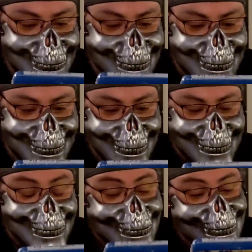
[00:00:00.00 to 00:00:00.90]
It
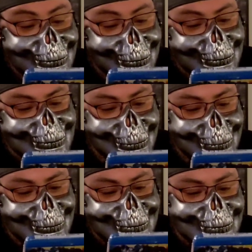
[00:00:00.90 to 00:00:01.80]
says, a
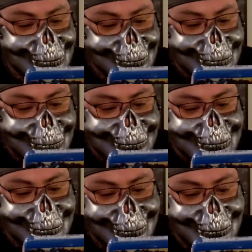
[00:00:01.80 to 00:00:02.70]
zombie attack brings
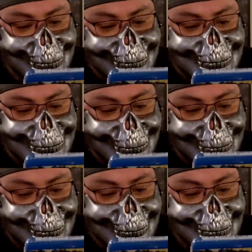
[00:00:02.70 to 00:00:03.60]
chaos
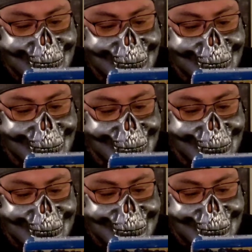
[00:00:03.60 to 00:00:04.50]
to
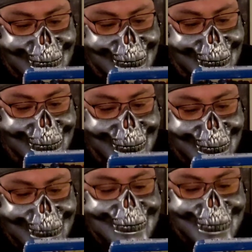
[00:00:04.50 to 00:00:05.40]

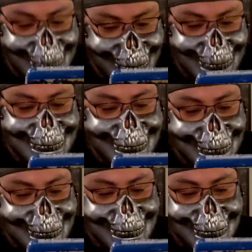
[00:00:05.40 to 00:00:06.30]
Harvardville
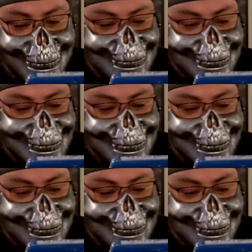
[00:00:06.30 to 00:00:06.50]
Airport.